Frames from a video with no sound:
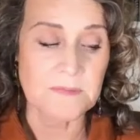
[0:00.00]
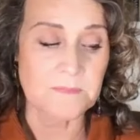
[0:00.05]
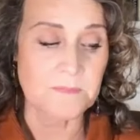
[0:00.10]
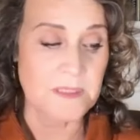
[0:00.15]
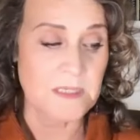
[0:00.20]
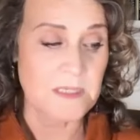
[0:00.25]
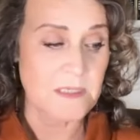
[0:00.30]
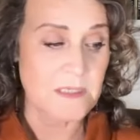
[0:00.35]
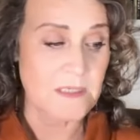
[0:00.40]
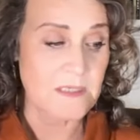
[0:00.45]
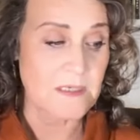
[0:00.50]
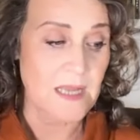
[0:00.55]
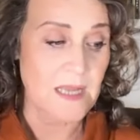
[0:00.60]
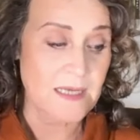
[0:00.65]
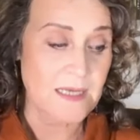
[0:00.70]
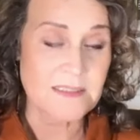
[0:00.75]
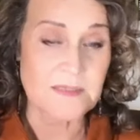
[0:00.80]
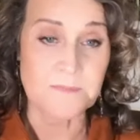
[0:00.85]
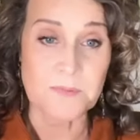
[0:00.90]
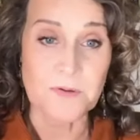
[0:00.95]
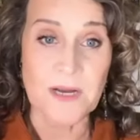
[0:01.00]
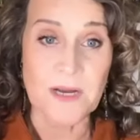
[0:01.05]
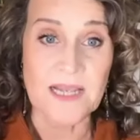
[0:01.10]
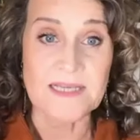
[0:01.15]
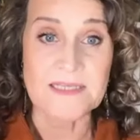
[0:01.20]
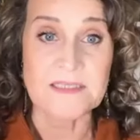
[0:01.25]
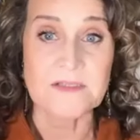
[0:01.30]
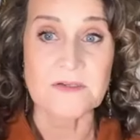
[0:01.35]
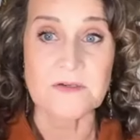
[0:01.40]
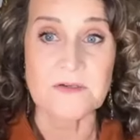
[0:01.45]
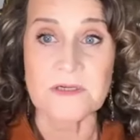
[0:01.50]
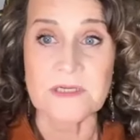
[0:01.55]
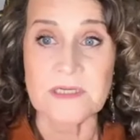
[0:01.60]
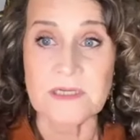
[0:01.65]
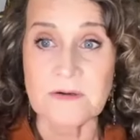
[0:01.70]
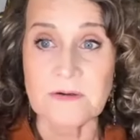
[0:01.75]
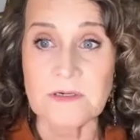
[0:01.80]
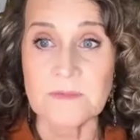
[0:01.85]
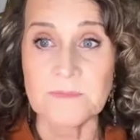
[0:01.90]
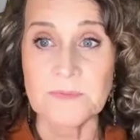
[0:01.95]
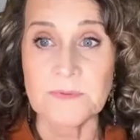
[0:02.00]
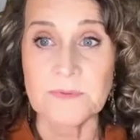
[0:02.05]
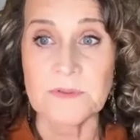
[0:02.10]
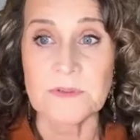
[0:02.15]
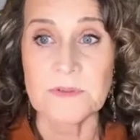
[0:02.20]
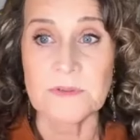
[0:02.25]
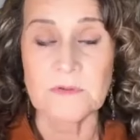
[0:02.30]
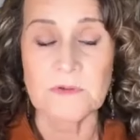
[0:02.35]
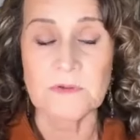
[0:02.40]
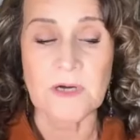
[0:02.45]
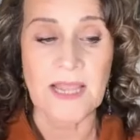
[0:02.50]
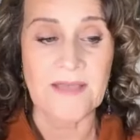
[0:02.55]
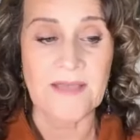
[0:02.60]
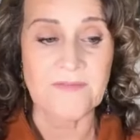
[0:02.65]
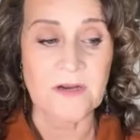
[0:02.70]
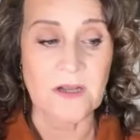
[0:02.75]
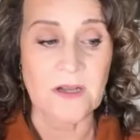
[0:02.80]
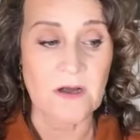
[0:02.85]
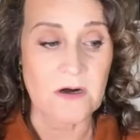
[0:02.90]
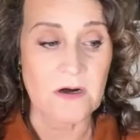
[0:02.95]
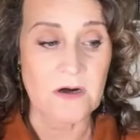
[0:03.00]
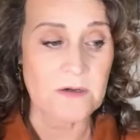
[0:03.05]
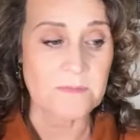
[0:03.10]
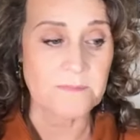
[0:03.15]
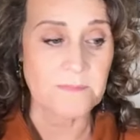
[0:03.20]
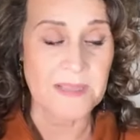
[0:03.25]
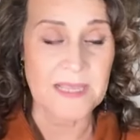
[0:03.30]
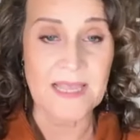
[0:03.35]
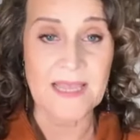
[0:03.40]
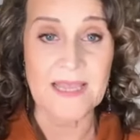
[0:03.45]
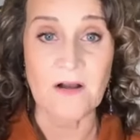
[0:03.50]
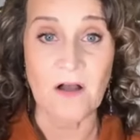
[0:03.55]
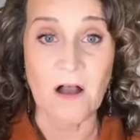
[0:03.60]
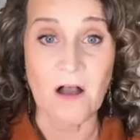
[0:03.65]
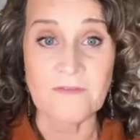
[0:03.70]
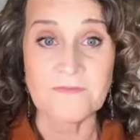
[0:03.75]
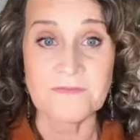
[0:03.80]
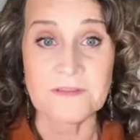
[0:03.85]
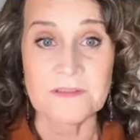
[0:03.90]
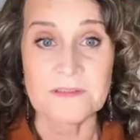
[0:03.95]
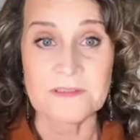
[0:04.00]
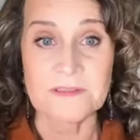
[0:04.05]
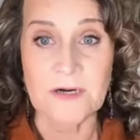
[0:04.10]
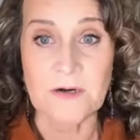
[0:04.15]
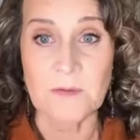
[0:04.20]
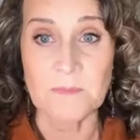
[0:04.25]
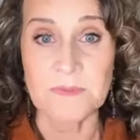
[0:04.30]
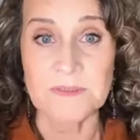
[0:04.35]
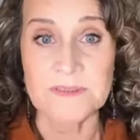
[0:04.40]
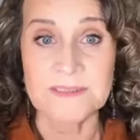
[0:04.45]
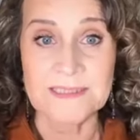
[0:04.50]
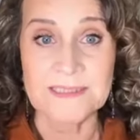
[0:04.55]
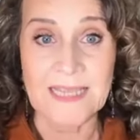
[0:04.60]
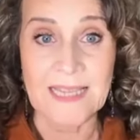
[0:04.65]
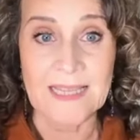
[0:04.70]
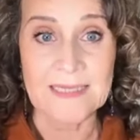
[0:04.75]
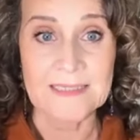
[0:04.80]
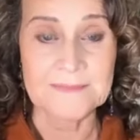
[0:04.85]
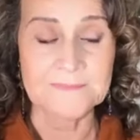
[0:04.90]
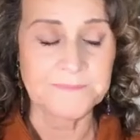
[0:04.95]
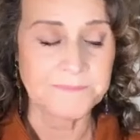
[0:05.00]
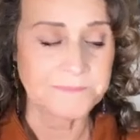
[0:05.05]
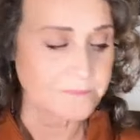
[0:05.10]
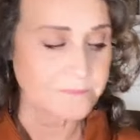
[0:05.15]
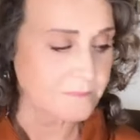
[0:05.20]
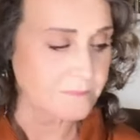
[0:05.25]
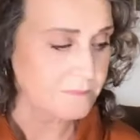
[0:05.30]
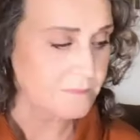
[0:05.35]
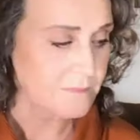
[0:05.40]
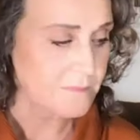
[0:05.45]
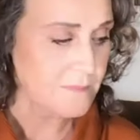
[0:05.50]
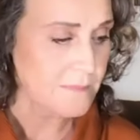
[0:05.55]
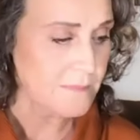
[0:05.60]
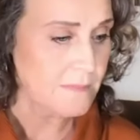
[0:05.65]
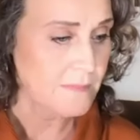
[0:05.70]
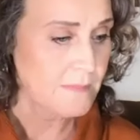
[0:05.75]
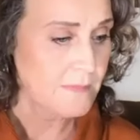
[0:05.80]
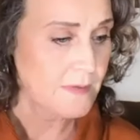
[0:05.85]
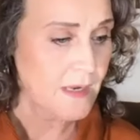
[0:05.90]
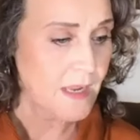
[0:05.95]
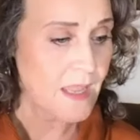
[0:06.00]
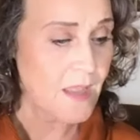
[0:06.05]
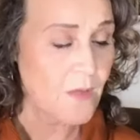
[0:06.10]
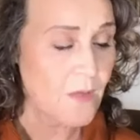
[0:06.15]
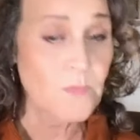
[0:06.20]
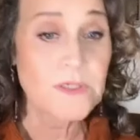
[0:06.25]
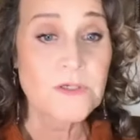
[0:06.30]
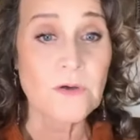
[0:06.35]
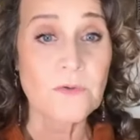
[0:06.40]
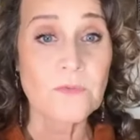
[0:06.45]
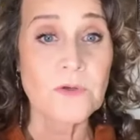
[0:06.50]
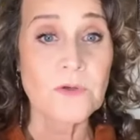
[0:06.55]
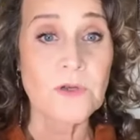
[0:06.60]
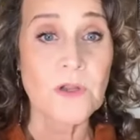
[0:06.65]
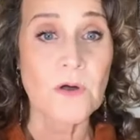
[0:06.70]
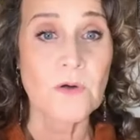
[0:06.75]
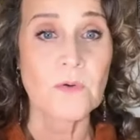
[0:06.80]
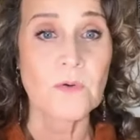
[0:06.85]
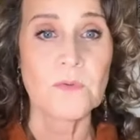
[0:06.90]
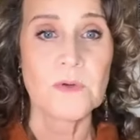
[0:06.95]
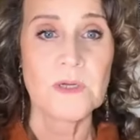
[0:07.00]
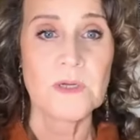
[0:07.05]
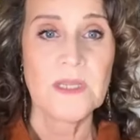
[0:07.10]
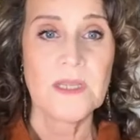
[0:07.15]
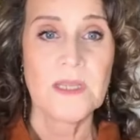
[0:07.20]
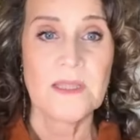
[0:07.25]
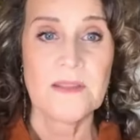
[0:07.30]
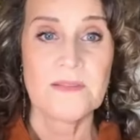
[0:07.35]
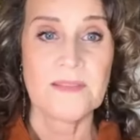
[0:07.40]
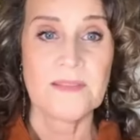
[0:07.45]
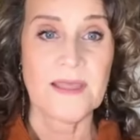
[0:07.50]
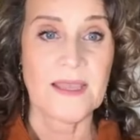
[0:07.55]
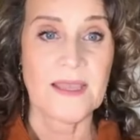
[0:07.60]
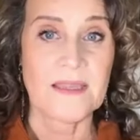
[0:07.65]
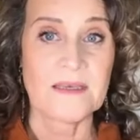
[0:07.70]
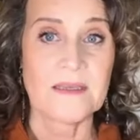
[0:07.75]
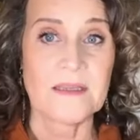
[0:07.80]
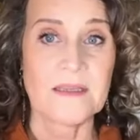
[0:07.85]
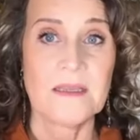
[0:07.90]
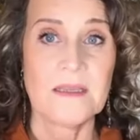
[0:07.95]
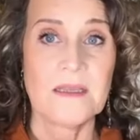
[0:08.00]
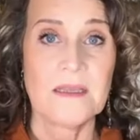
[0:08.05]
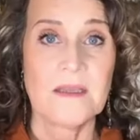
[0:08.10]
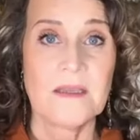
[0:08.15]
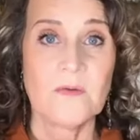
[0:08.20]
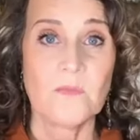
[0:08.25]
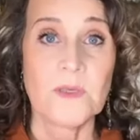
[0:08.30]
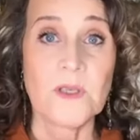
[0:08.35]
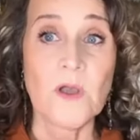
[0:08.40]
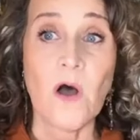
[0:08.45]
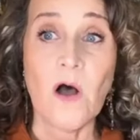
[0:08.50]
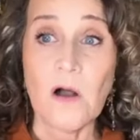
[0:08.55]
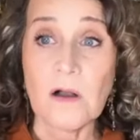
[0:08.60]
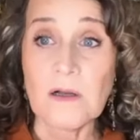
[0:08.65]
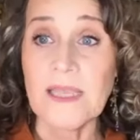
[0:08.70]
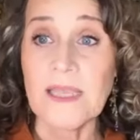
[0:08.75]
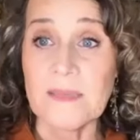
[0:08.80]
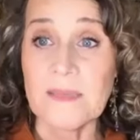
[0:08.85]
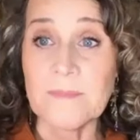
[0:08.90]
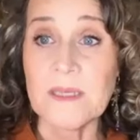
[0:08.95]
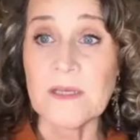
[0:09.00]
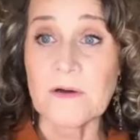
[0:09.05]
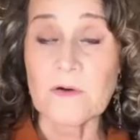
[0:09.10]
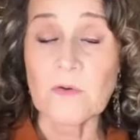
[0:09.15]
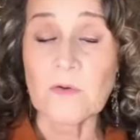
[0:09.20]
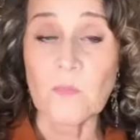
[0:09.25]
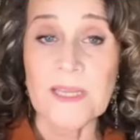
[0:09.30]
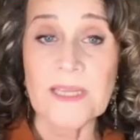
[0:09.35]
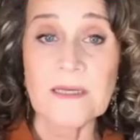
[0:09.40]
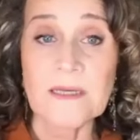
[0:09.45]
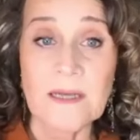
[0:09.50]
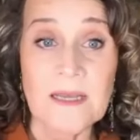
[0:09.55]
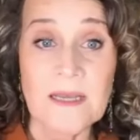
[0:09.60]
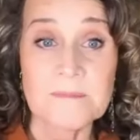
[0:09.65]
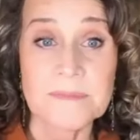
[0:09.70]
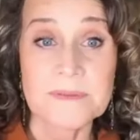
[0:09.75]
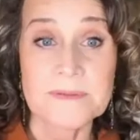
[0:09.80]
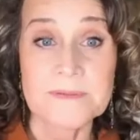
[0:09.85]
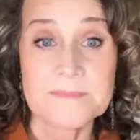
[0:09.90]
be not depressed or irritable or having a hard, bad, awful, terrible day. And we don't know that we all came here to wake up.